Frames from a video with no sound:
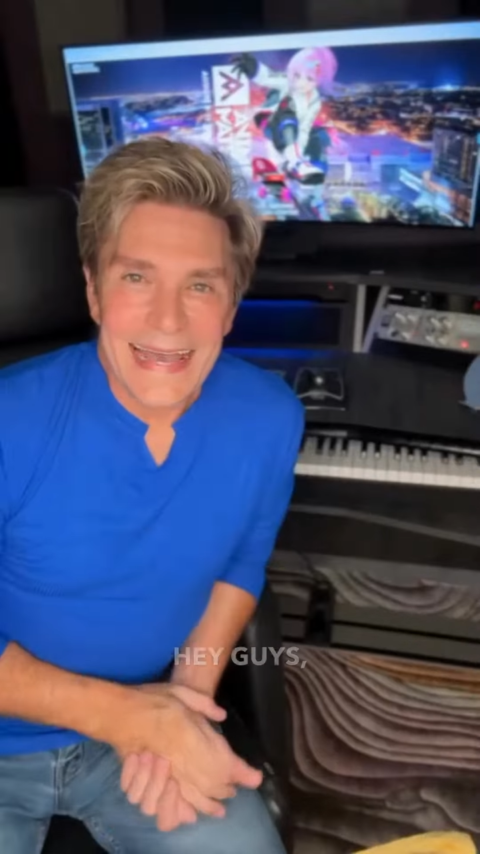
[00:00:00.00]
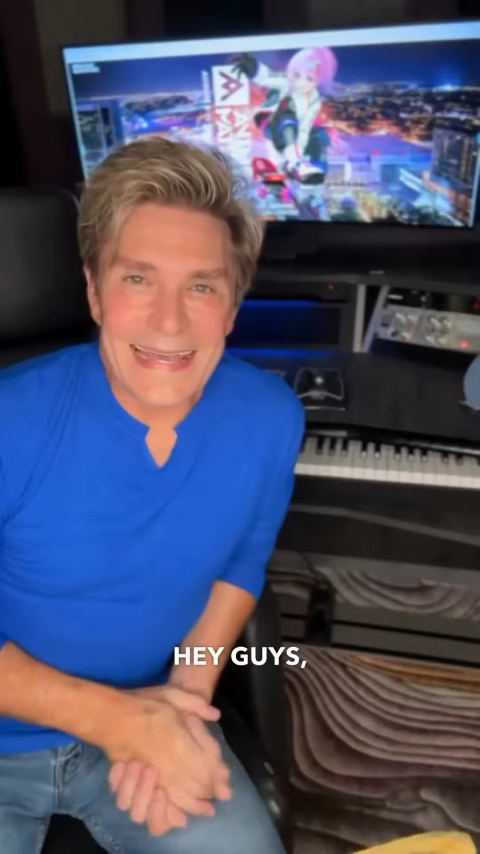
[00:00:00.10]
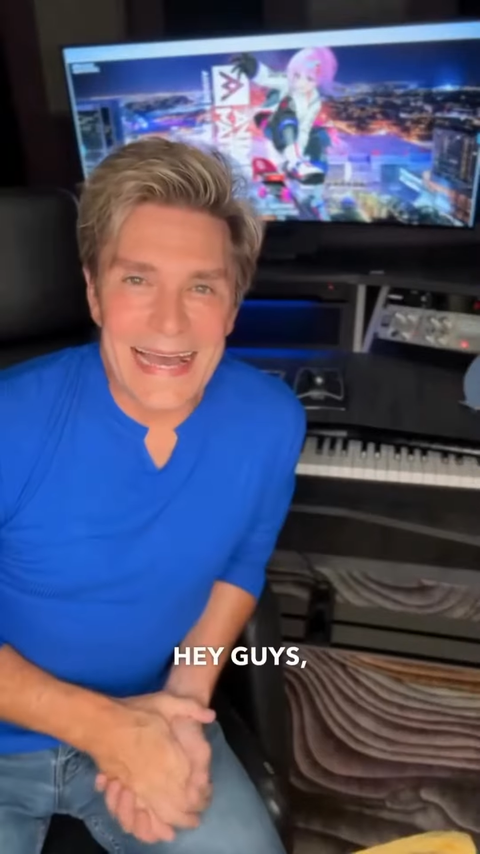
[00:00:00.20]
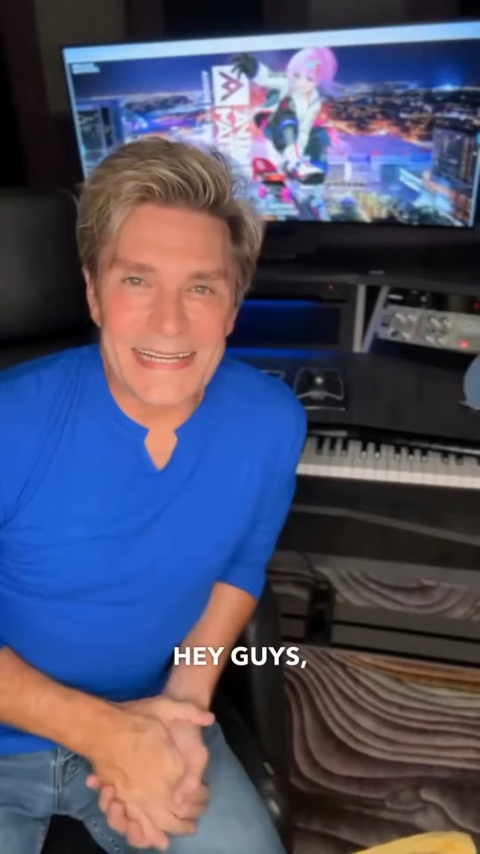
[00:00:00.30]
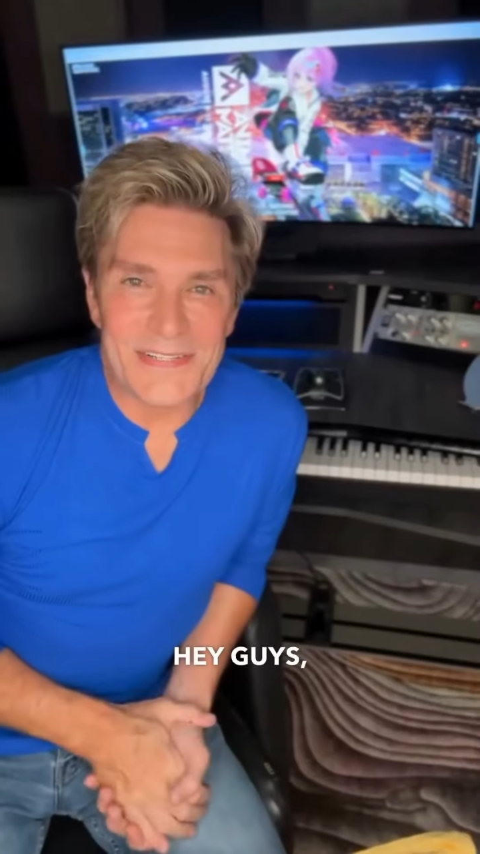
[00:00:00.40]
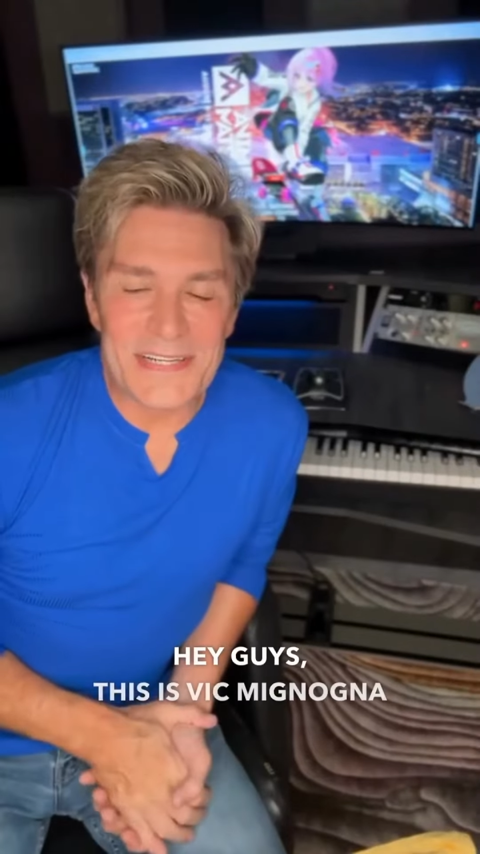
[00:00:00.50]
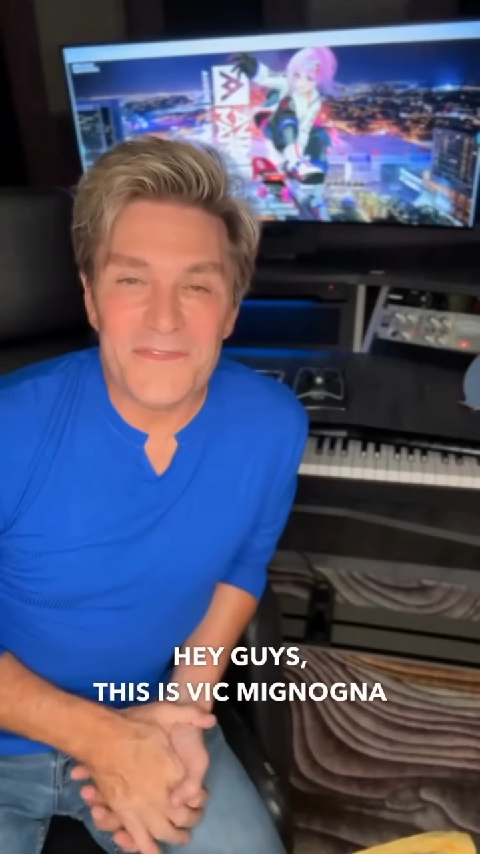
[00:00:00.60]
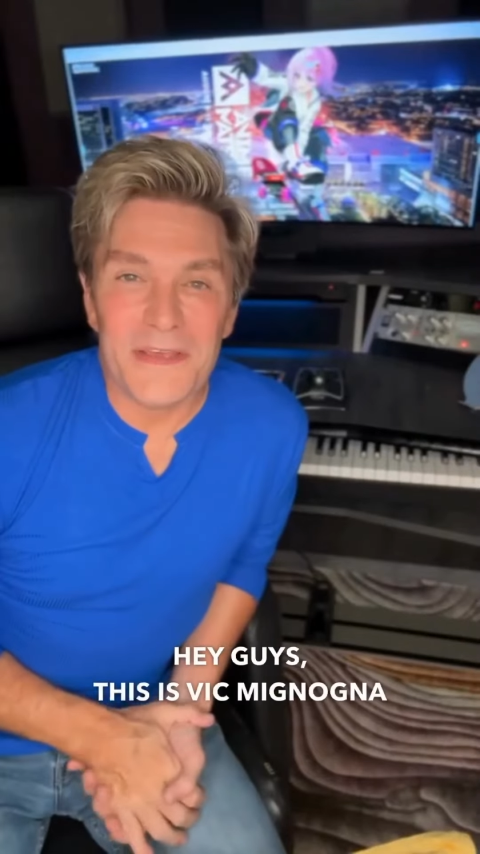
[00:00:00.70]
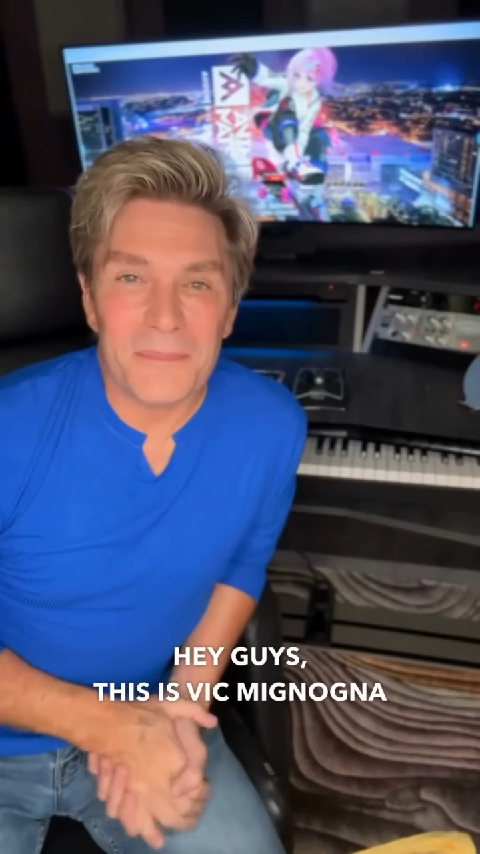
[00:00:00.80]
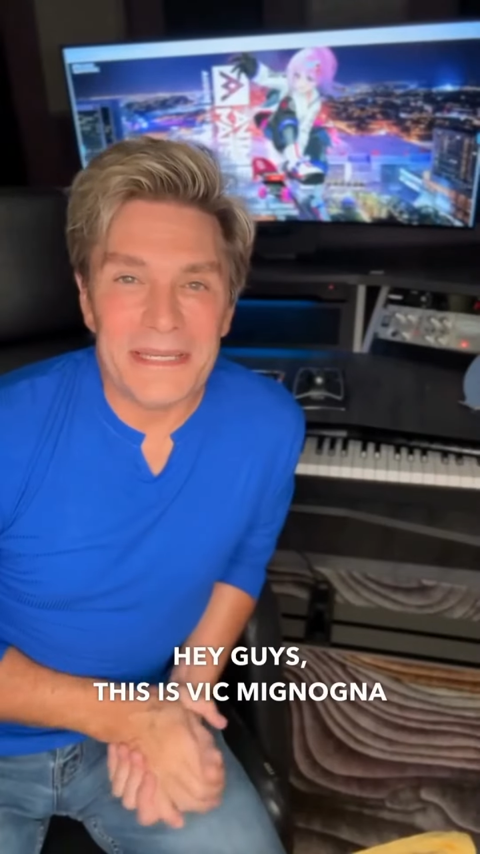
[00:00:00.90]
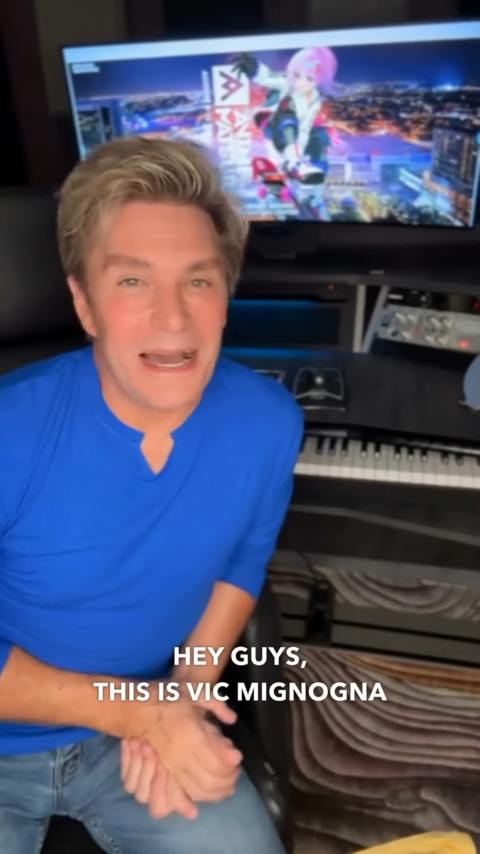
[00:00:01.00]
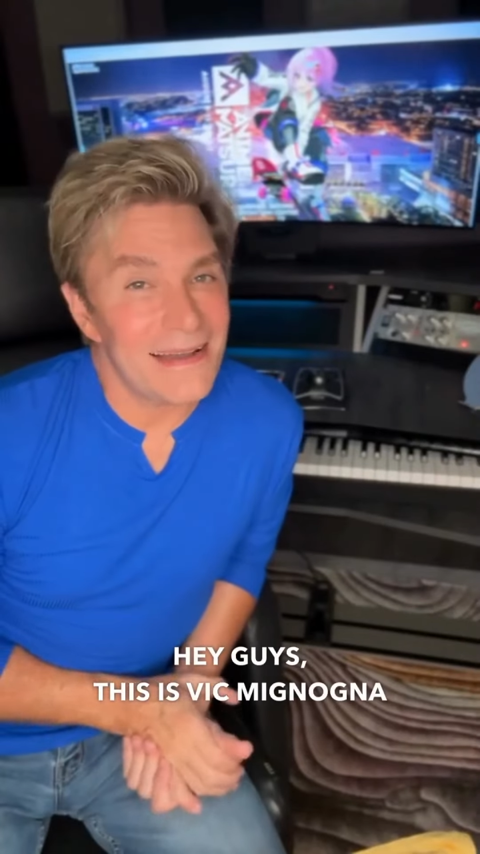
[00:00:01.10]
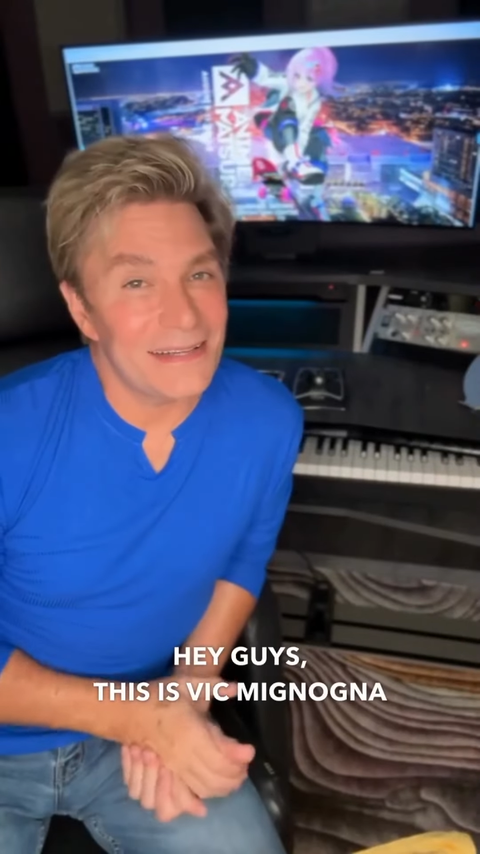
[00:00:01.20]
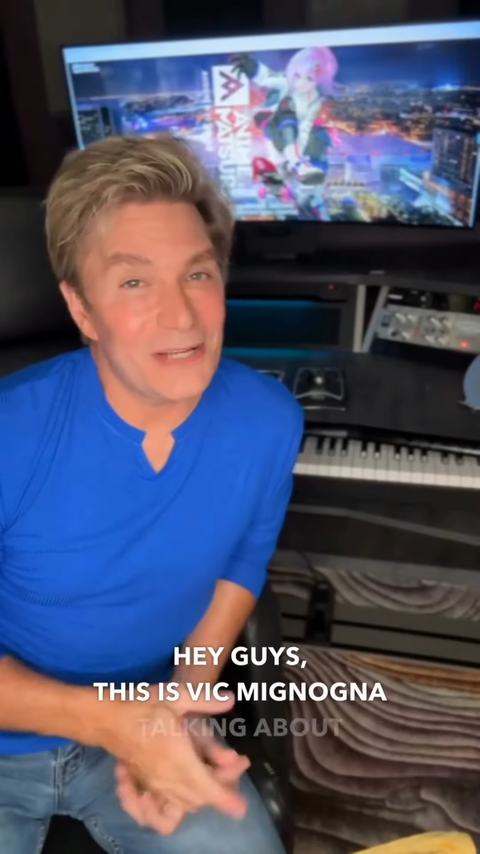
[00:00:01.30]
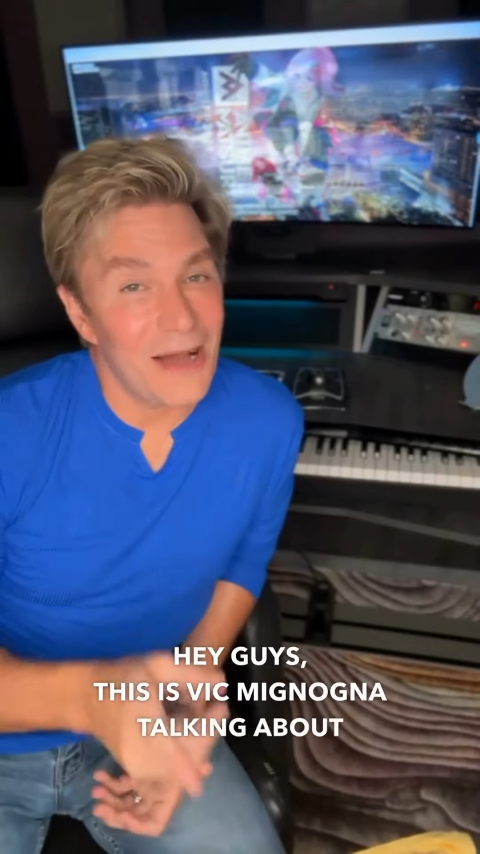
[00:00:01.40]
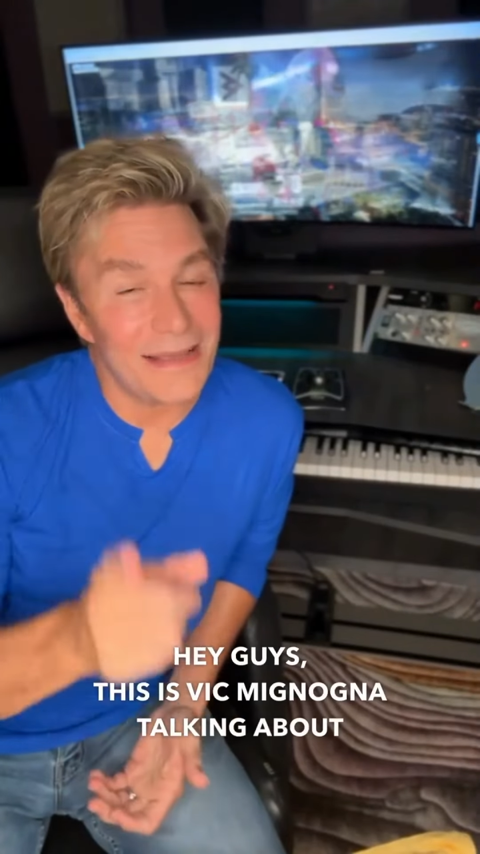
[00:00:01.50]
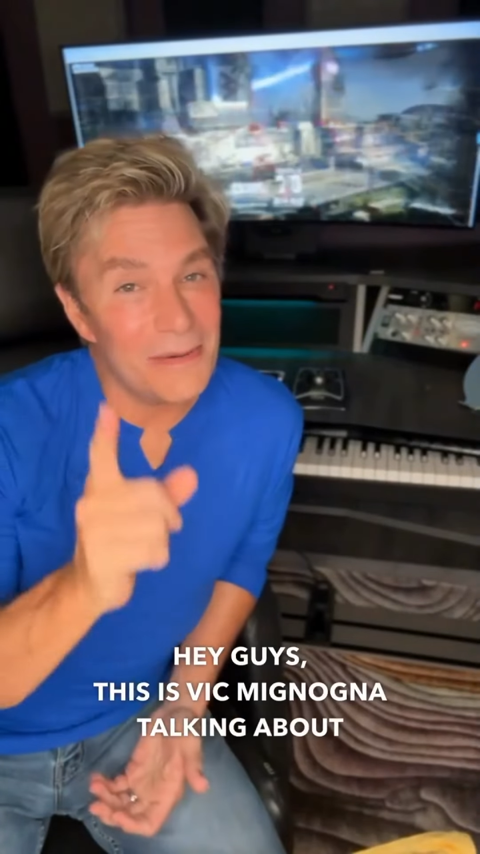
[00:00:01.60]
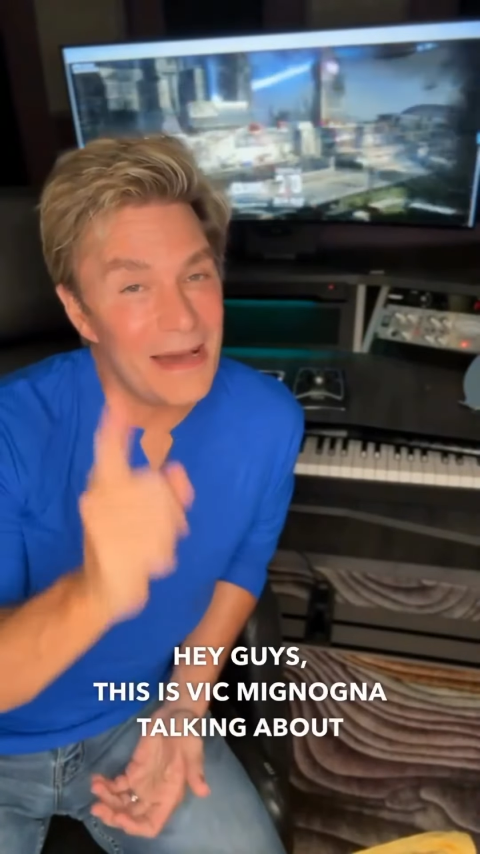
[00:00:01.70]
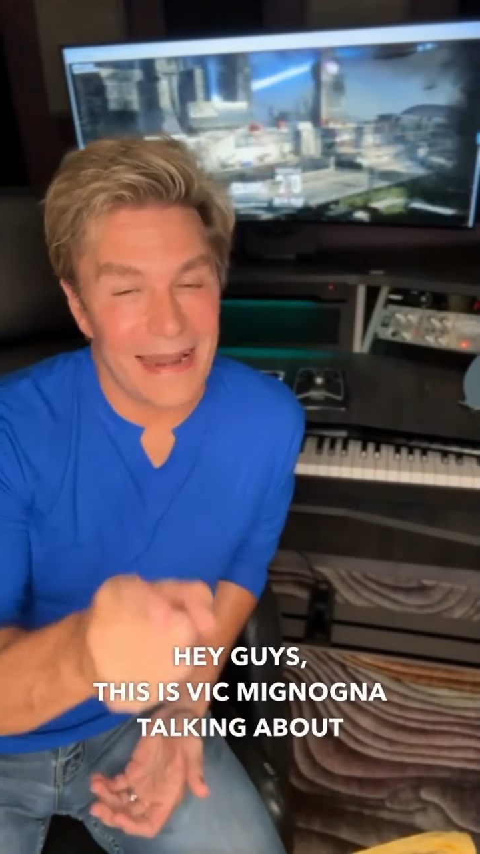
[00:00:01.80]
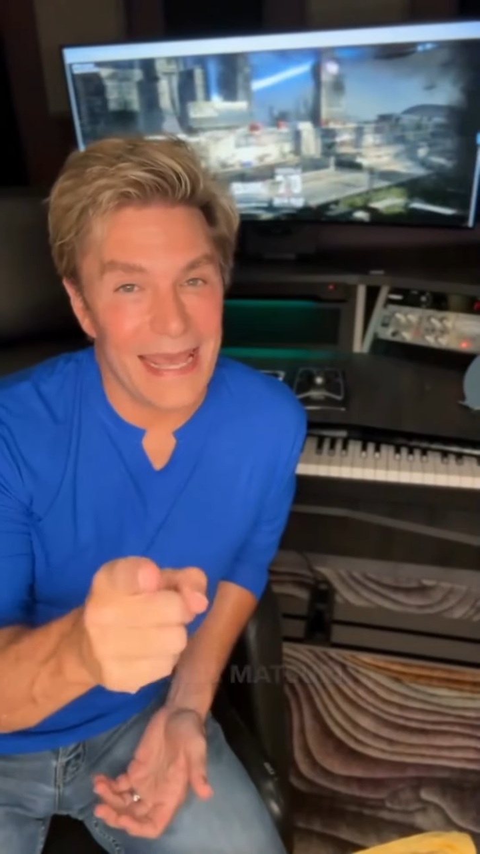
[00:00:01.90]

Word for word: Hey guys, this is Vic Mignogna talking about